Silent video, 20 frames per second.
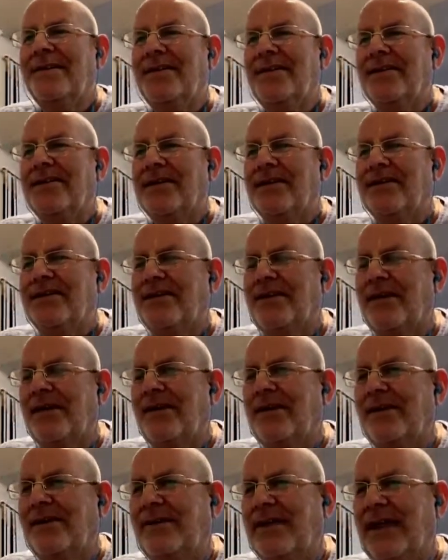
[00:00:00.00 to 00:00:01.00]
Is it
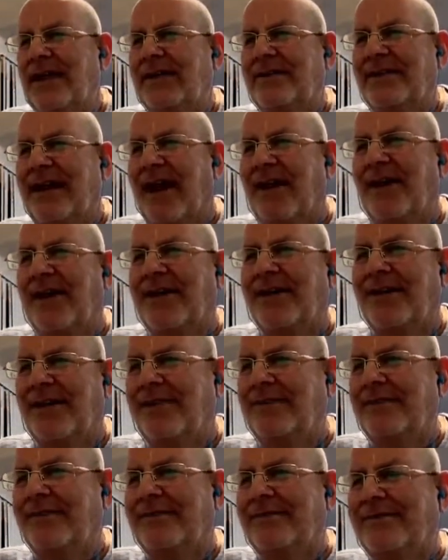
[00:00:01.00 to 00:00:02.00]
a little dark, huh?